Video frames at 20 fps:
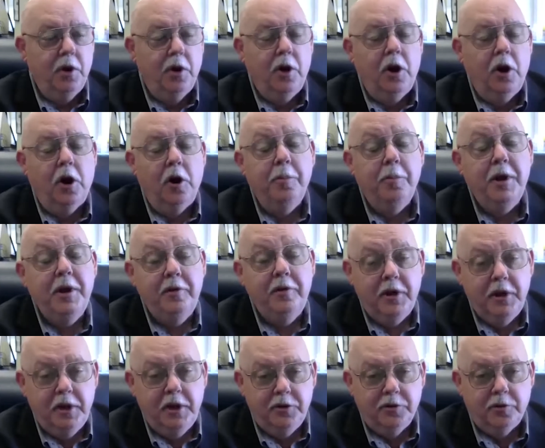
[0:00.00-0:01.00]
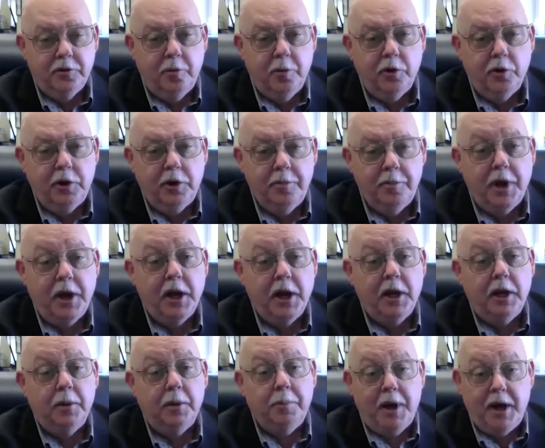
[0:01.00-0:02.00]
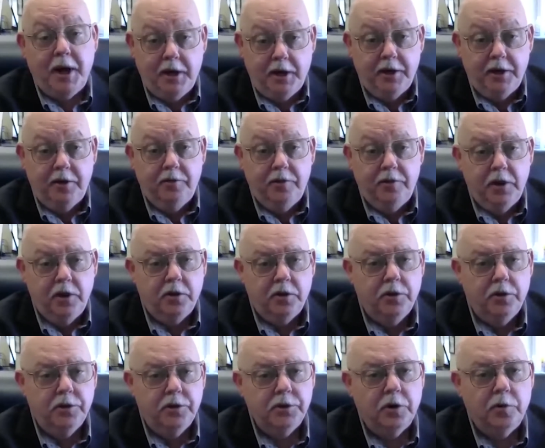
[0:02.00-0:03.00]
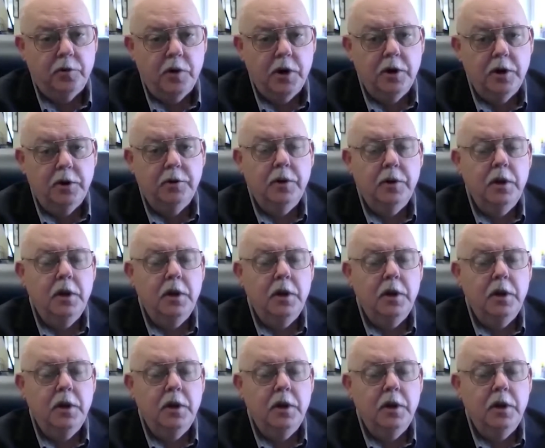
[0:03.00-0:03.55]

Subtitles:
RPVs, remotely piloted vehicles around